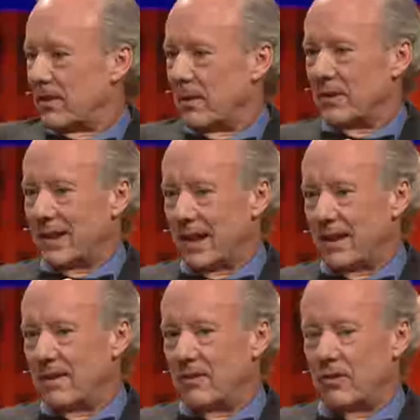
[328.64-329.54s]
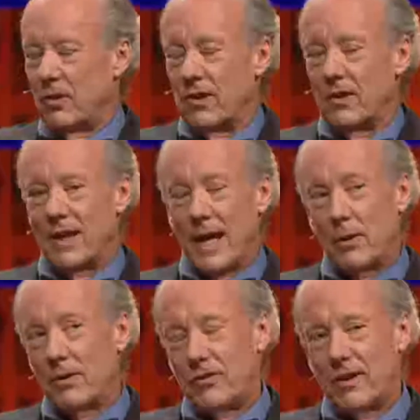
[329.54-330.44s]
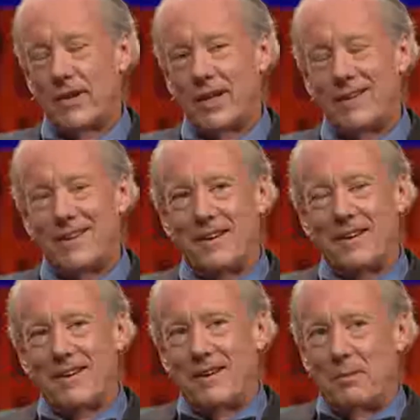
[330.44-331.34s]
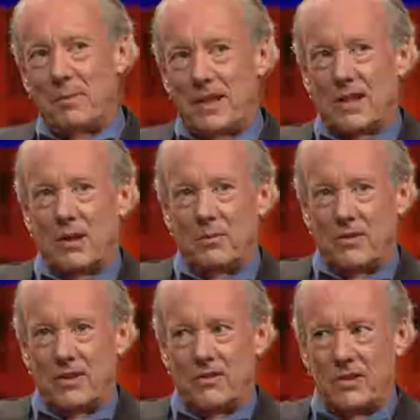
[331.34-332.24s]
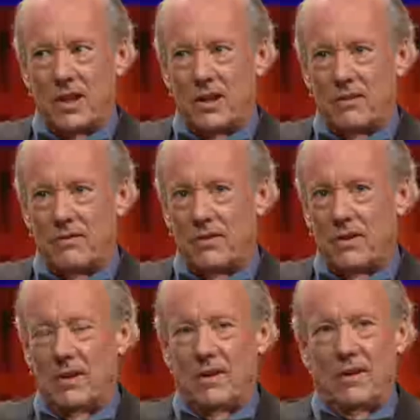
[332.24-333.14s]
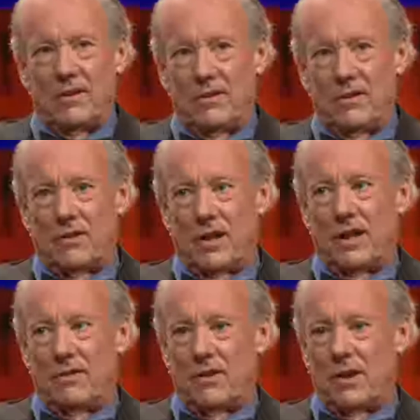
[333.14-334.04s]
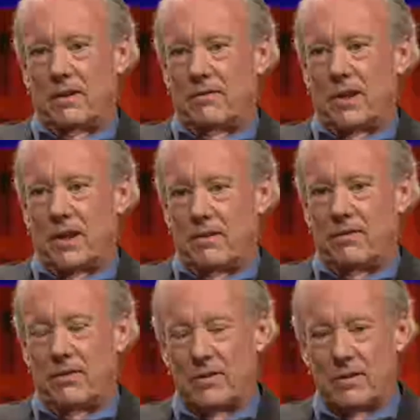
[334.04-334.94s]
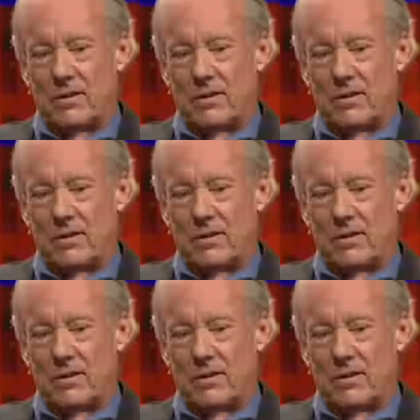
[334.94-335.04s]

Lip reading: comes again. So the language of it becomes, instead of designing for end of life,